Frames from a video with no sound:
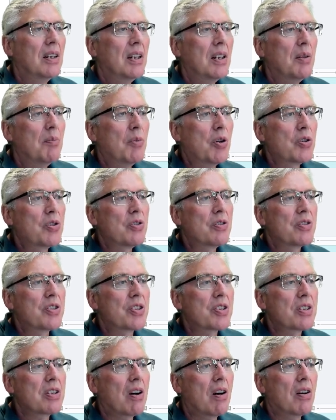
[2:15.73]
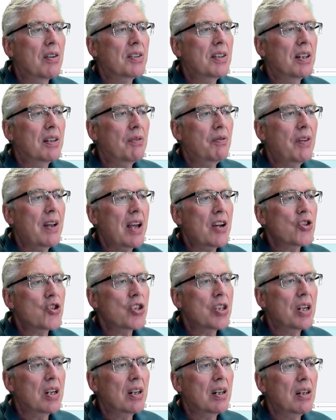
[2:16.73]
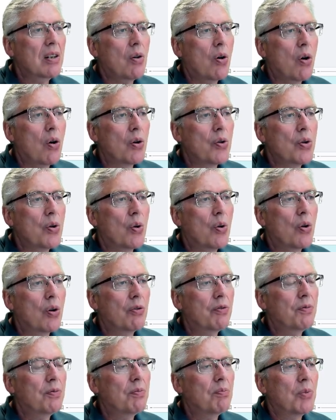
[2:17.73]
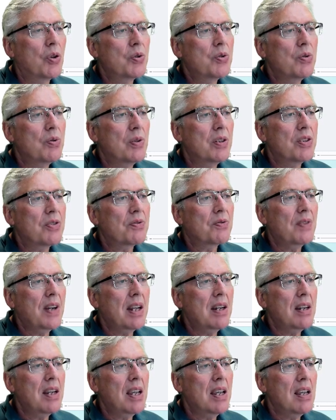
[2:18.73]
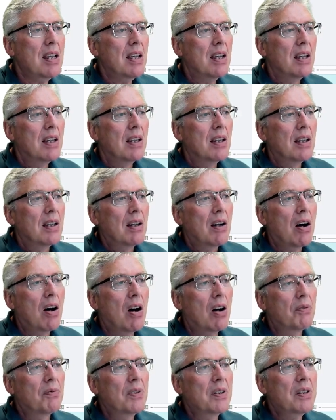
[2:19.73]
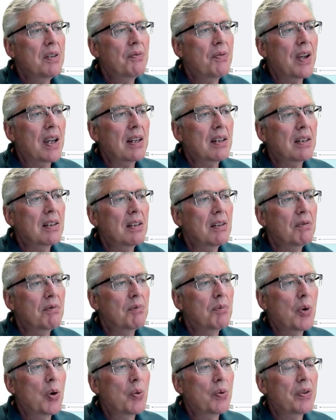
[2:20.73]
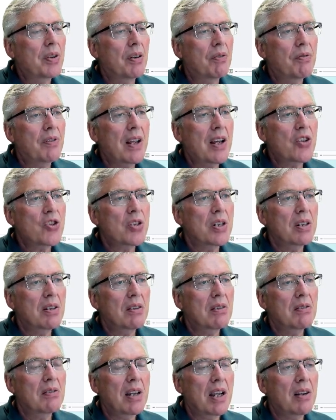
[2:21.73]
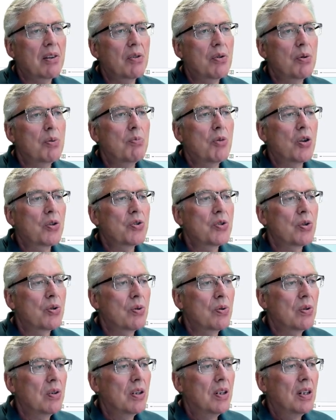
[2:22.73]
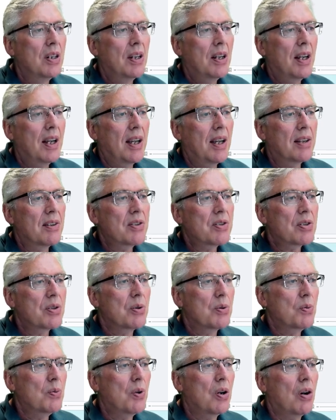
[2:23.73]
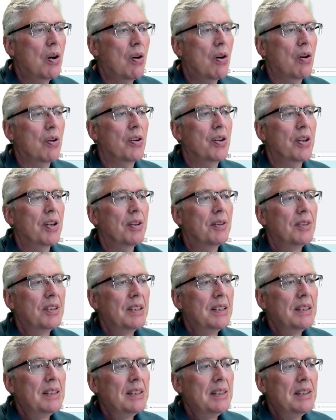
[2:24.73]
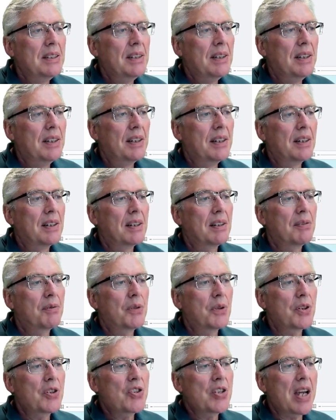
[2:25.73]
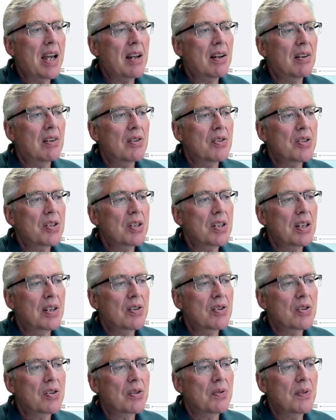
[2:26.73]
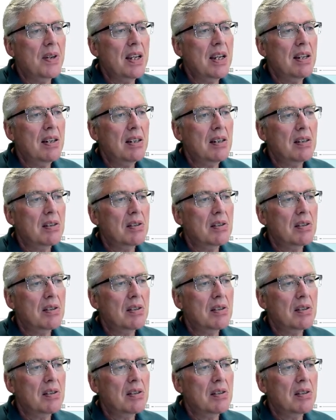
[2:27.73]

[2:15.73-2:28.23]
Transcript: modules are starting, flashing, on, off, module is ready, hardware defective, both are flashing, get a new module, and so on. For the channels, it's green.